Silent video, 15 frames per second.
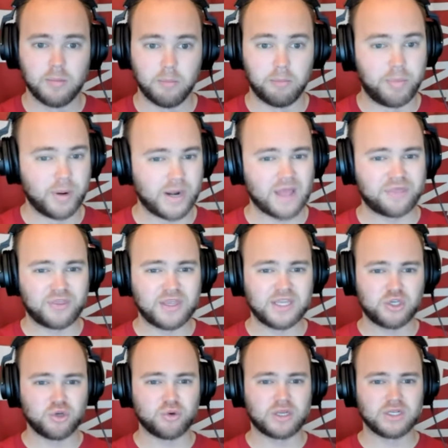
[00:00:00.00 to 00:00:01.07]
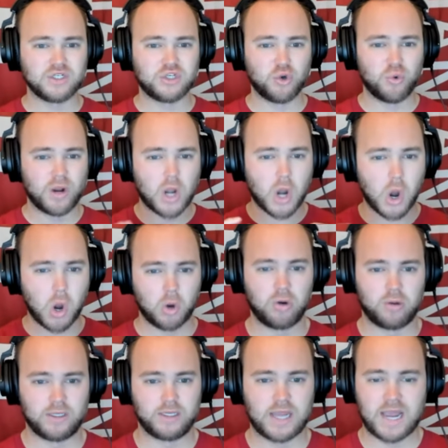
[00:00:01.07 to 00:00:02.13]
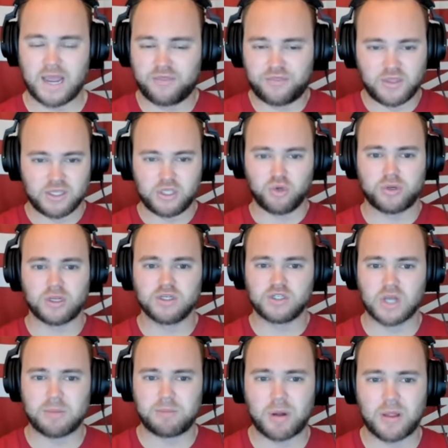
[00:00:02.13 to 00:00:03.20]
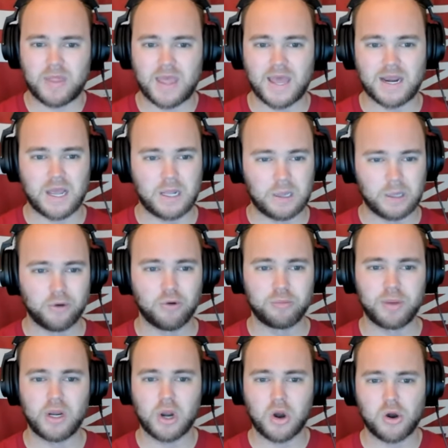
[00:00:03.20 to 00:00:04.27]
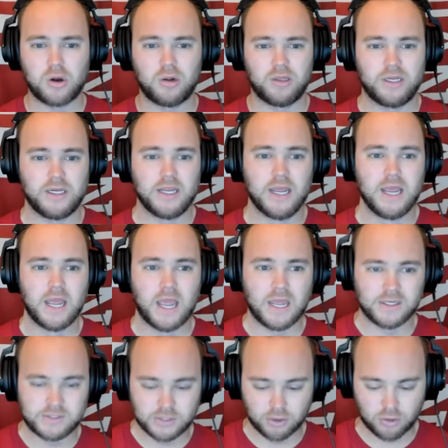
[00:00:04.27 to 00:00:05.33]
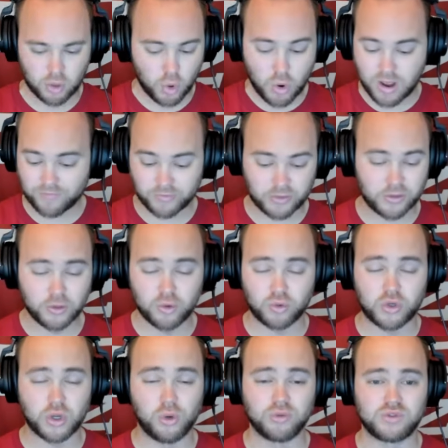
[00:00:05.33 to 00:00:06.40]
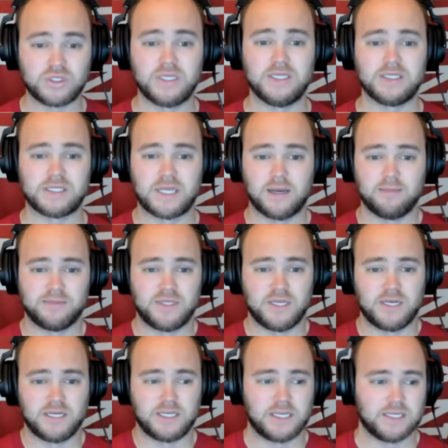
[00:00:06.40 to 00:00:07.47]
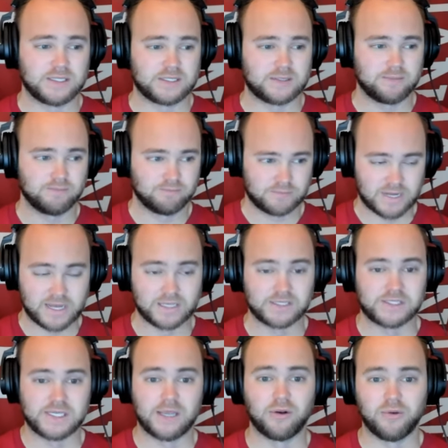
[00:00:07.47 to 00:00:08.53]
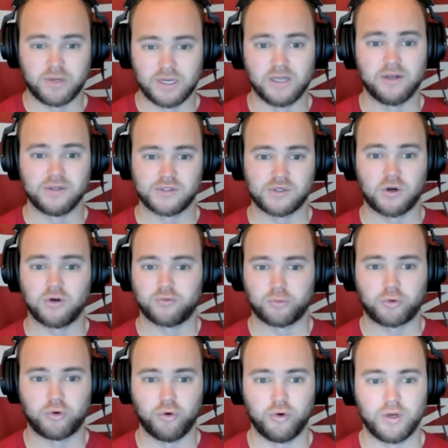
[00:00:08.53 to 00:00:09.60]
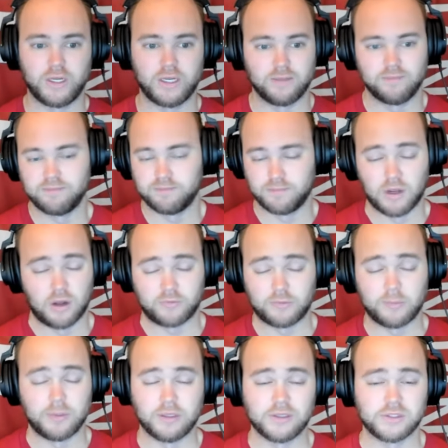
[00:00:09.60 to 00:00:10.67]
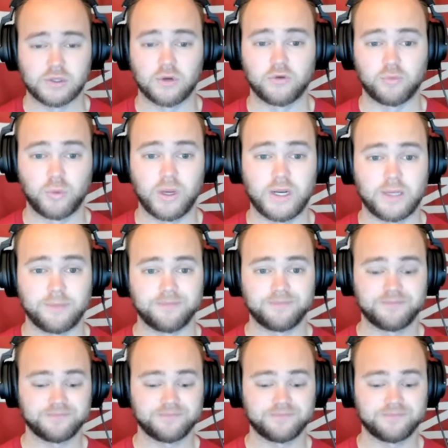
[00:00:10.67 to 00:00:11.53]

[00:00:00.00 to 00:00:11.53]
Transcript: but I think you can do it early. I think you can jump on that a little bit early until whoever the new coach is comes in and gets kind of settled in and starts recruiting and ultimately starts winning.